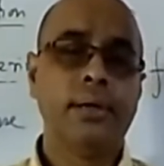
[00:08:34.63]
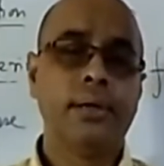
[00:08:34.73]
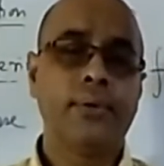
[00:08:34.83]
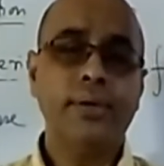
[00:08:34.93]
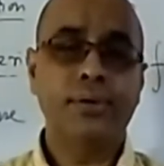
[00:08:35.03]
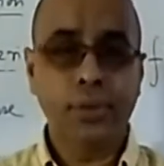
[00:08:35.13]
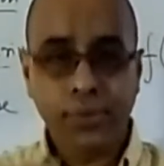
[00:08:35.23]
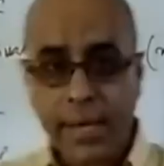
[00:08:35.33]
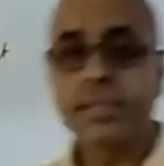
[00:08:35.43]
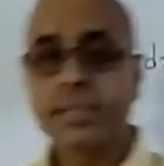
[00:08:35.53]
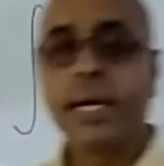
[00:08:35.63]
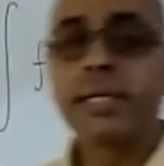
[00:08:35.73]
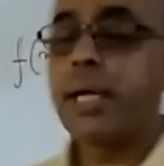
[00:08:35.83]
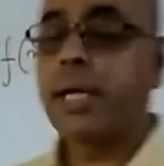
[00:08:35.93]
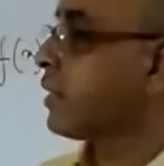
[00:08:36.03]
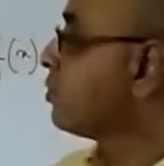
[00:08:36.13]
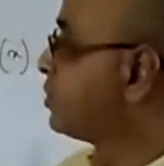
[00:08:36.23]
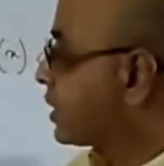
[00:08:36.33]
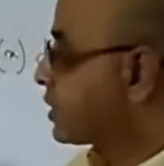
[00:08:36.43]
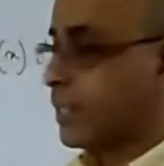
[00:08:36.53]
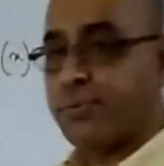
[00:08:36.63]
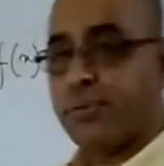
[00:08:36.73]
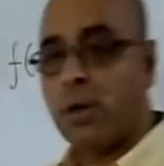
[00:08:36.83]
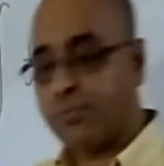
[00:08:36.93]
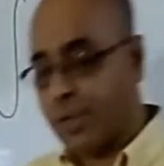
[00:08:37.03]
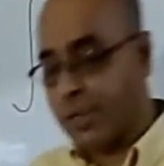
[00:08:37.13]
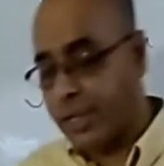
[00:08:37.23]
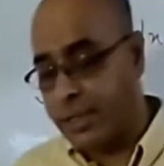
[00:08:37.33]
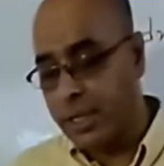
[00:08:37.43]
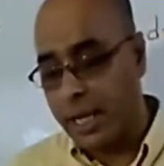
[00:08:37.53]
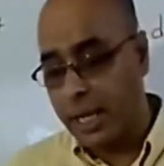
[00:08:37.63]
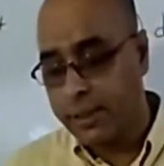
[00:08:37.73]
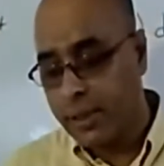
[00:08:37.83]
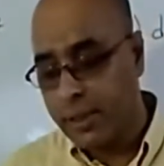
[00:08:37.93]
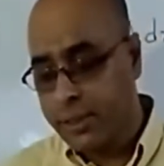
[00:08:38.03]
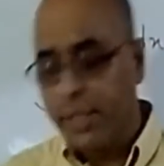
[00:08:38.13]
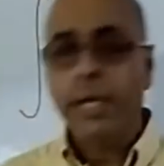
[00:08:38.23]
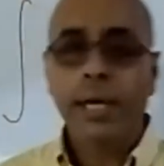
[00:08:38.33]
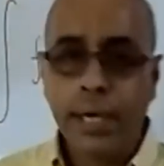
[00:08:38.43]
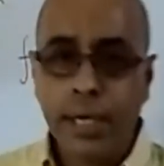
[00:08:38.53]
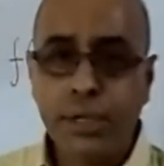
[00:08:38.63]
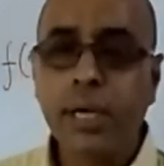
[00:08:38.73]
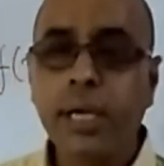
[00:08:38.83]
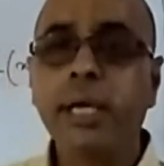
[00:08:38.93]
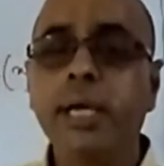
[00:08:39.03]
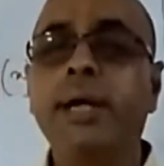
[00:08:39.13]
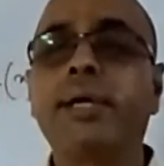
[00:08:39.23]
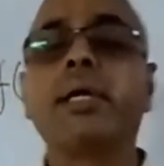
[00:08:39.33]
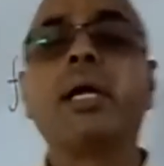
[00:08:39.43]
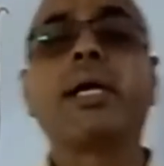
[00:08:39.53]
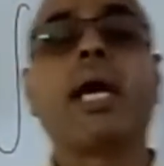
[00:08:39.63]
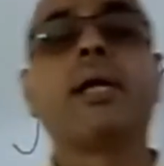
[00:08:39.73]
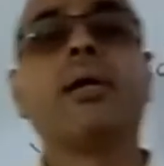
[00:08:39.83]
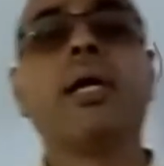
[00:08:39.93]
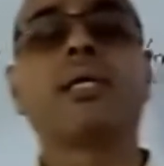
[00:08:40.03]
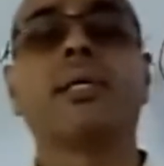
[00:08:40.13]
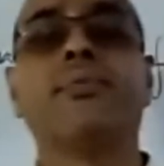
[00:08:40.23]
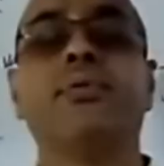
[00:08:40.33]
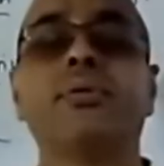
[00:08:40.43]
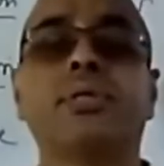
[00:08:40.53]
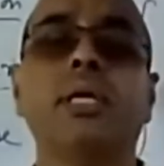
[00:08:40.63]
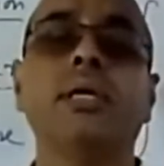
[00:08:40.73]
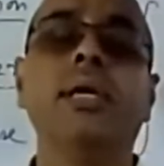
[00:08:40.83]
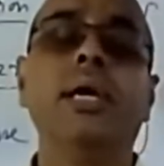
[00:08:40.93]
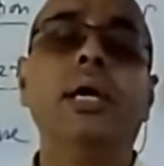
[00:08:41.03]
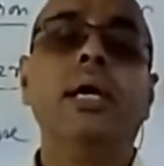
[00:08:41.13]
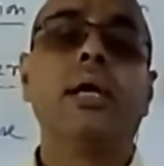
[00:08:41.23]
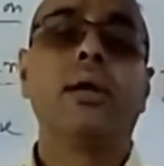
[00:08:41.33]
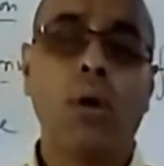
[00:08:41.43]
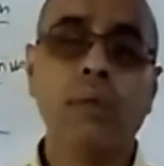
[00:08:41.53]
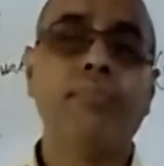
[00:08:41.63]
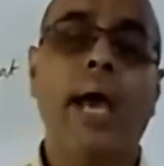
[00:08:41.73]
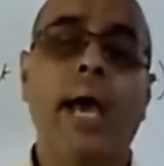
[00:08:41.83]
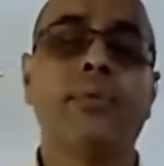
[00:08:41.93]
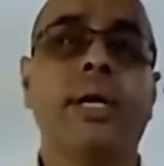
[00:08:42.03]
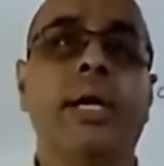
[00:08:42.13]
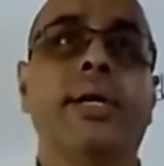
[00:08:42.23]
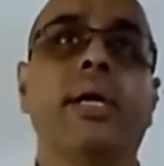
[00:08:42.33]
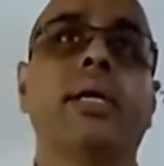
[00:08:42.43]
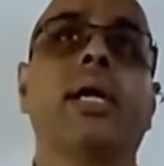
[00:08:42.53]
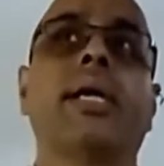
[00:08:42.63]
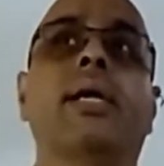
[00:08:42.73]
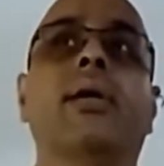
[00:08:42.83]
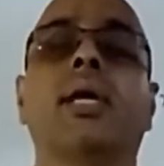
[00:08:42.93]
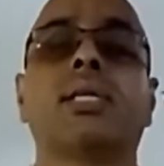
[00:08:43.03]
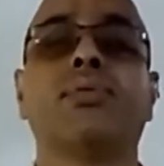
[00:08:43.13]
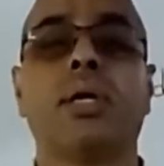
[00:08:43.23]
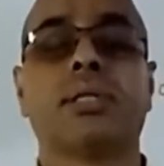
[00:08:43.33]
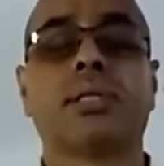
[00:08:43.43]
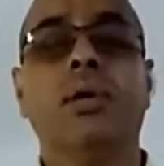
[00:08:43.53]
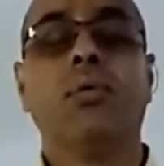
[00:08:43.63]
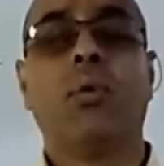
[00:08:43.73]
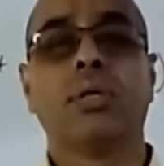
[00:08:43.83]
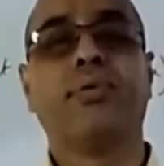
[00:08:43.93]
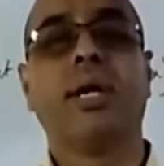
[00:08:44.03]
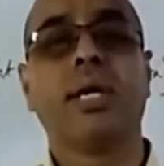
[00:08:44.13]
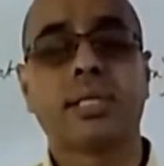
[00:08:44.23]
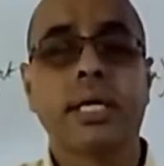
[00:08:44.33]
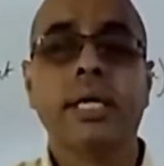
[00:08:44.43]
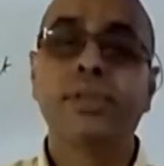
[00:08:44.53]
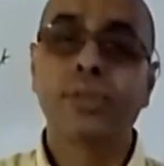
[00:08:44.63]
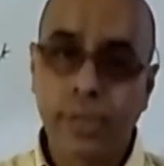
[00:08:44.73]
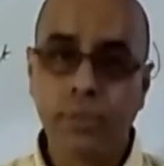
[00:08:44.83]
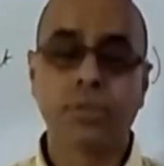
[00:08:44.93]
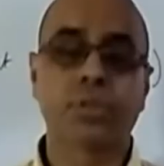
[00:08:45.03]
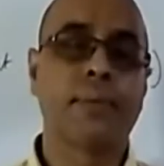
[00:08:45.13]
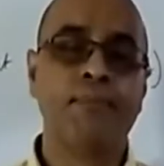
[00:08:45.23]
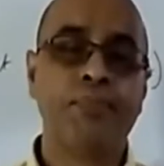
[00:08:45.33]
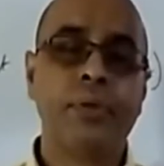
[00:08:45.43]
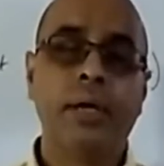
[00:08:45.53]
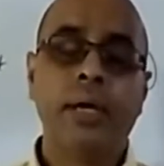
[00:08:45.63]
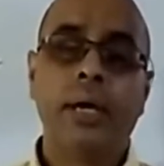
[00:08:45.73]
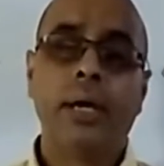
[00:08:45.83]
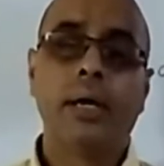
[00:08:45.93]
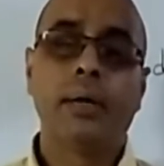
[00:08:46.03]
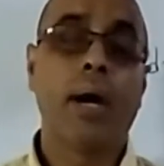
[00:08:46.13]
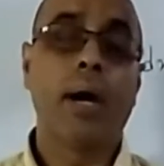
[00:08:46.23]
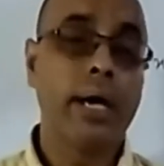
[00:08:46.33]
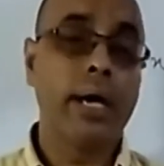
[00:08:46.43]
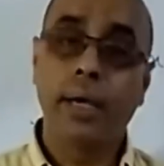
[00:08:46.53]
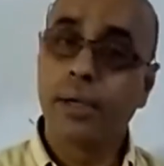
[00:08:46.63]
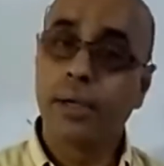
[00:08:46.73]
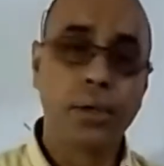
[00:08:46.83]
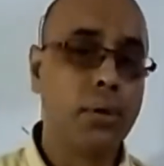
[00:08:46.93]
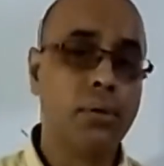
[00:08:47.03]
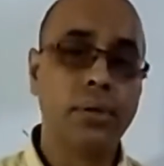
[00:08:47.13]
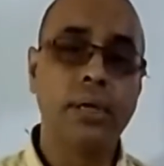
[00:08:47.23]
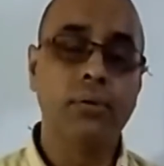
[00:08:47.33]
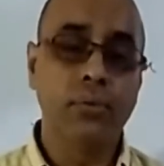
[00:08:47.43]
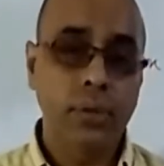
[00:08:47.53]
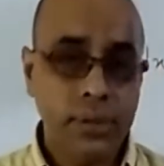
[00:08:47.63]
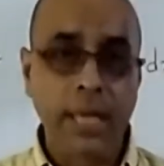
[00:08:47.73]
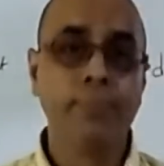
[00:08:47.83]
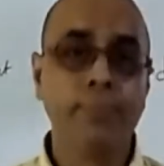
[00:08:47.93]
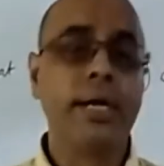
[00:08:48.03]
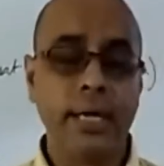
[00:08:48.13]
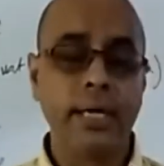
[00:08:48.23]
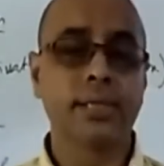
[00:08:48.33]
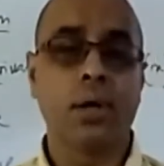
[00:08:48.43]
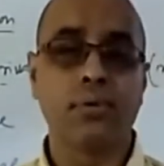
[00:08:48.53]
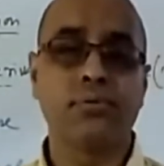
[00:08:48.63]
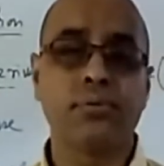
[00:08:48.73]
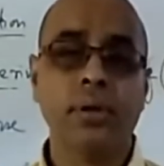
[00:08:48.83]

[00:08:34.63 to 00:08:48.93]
Right, so that is the entire objective of integral calculus. Initially, integral calculus, if you see long back when integral calculus was first introduced by, the celebrities of